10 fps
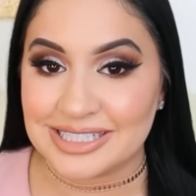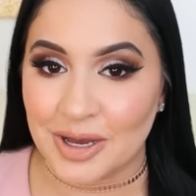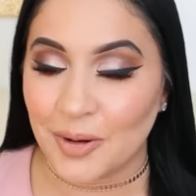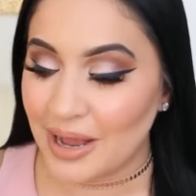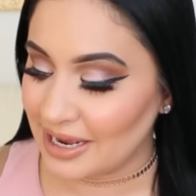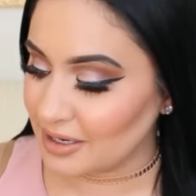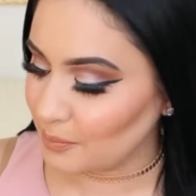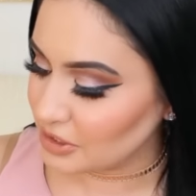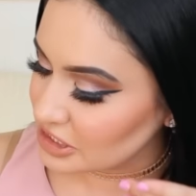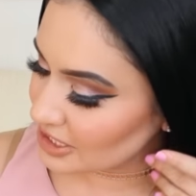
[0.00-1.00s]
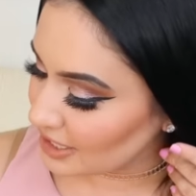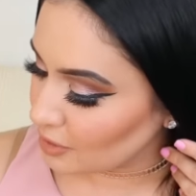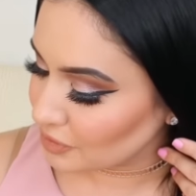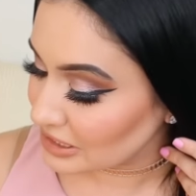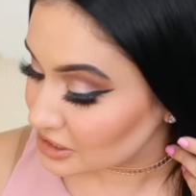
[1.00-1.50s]
So I could appreciate
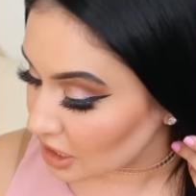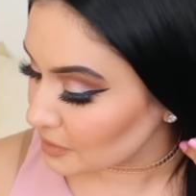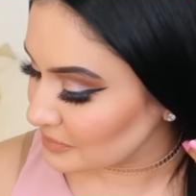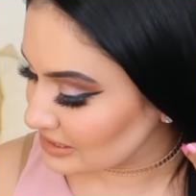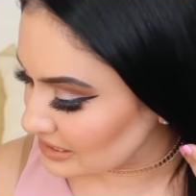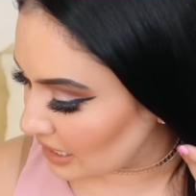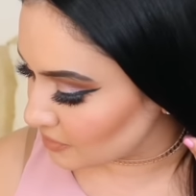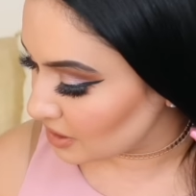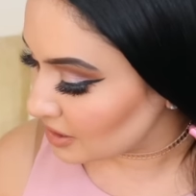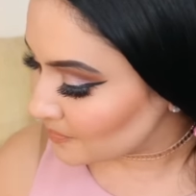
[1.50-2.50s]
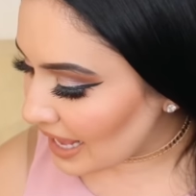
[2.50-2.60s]
a really dark mascara.